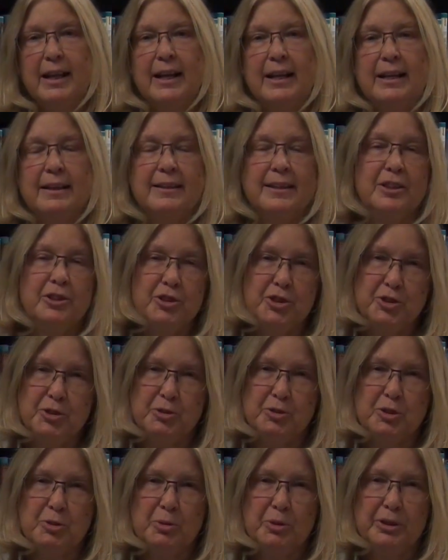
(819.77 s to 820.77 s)
and I think your
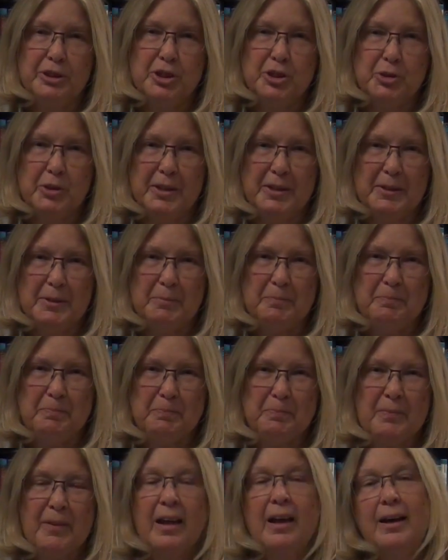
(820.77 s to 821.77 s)
students will enjoy them.
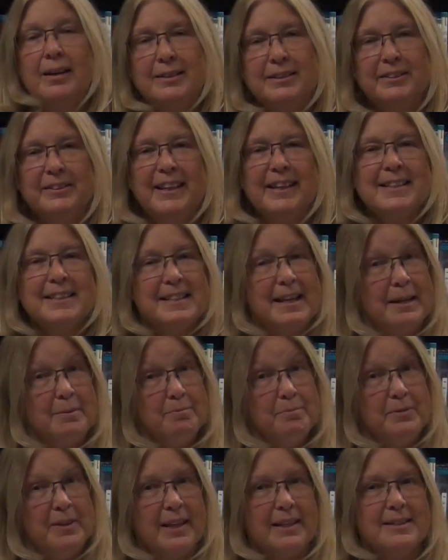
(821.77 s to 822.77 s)
Until next
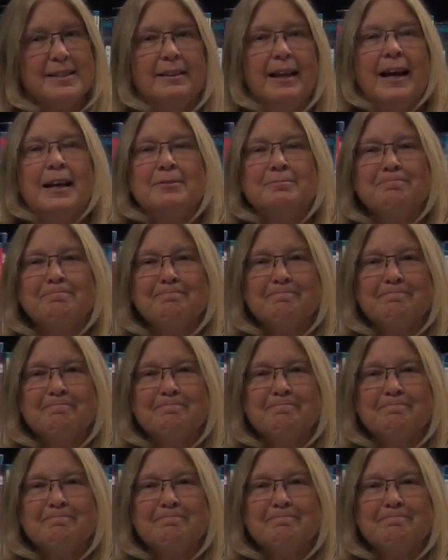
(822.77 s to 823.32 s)
time, thanks a lot.